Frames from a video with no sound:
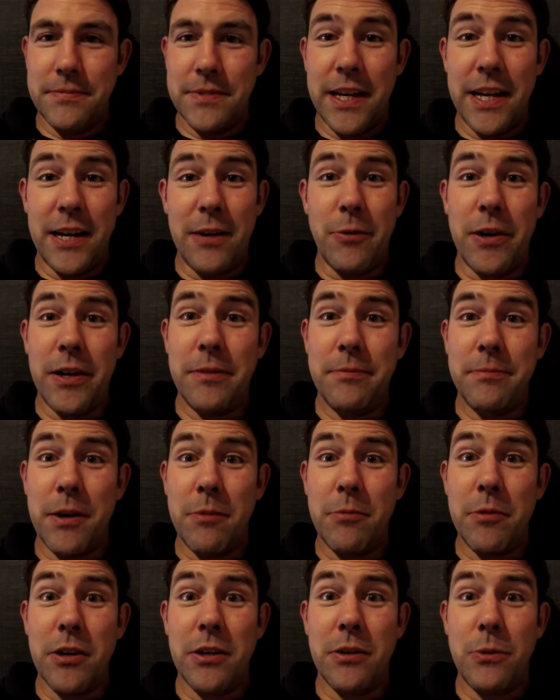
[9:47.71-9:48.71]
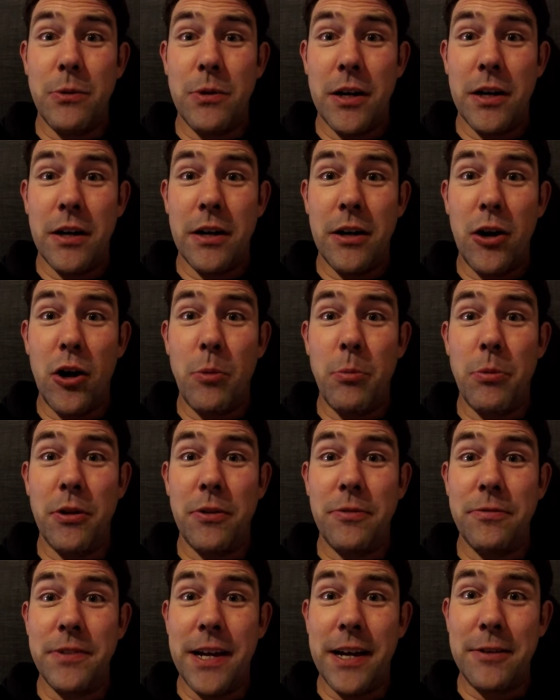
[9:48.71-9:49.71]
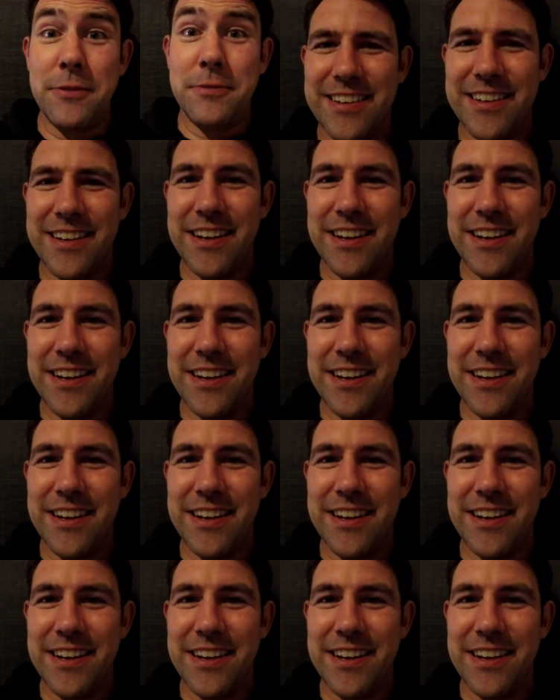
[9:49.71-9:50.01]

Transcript: Anyway, I'm going to hobble off now.